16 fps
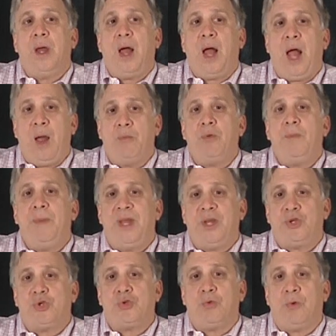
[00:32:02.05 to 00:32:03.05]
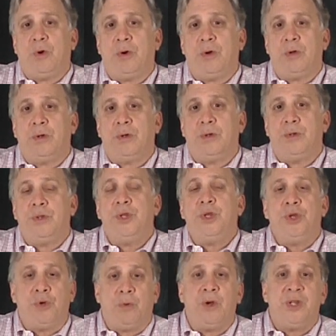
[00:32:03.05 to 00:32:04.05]
I will make sure
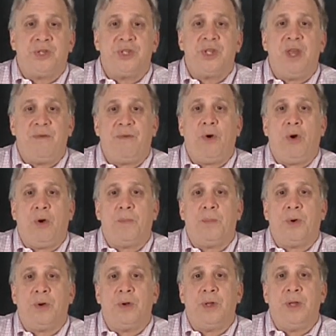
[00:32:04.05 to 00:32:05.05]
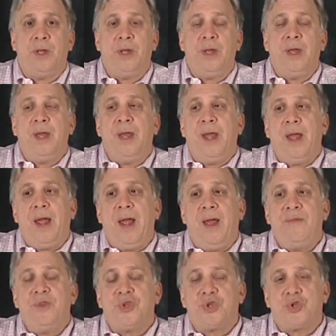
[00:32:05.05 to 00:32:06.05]
that you're in a safe harbor.
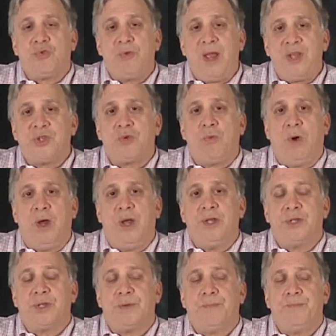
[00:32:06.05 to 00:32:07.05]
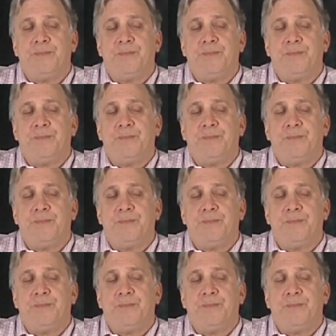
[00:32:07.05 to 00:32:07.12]
And the stress was,